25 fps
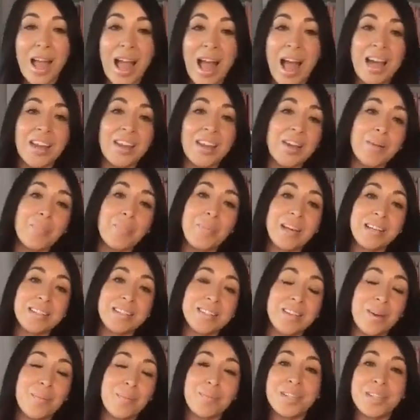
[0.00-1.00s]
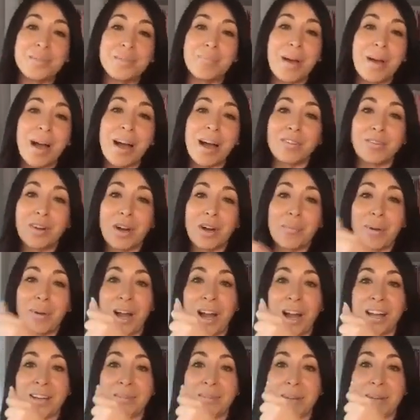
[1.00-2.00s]
And I picked up this bag right
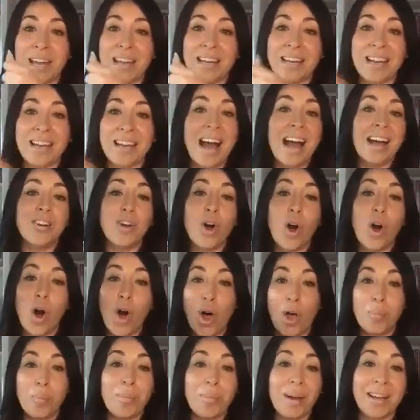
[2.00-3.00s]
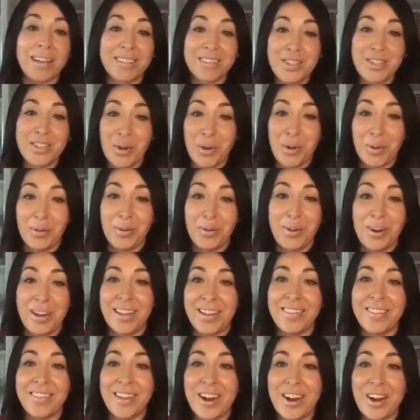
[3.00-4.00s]
behind me and it had all my jewelry
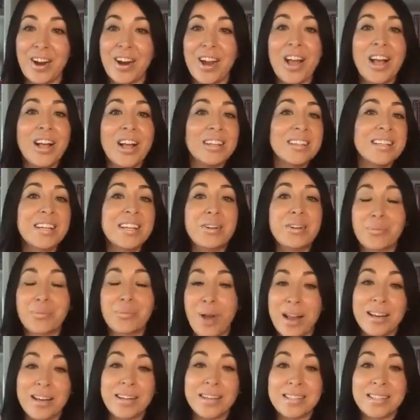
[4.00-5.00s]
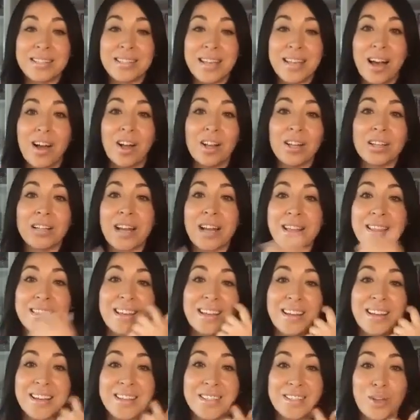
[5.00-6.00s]
in there, like ready to sell. And I
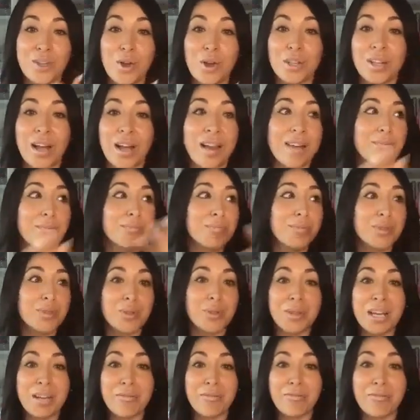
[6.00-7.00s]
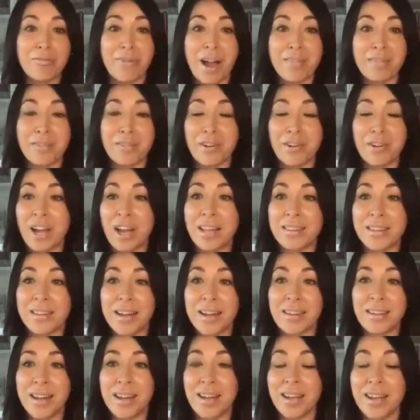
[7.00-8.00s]
think I sold like $5,000
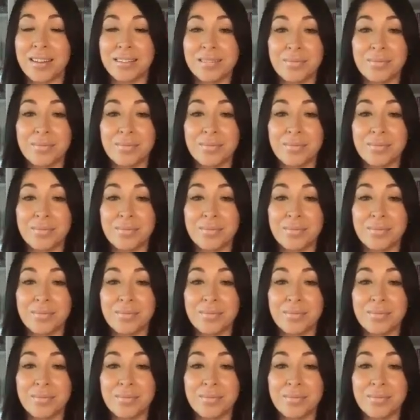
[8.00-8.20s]
that night.